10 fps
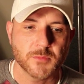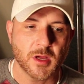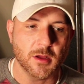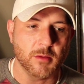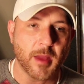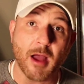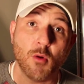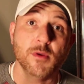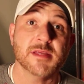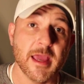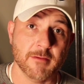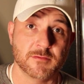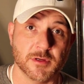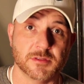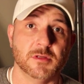Um, I always
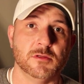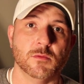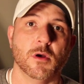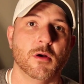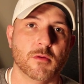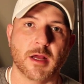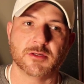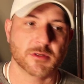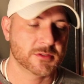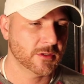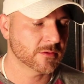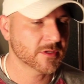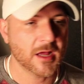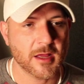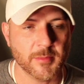have trusted you all. I trust y'all's
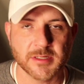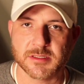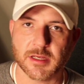comments.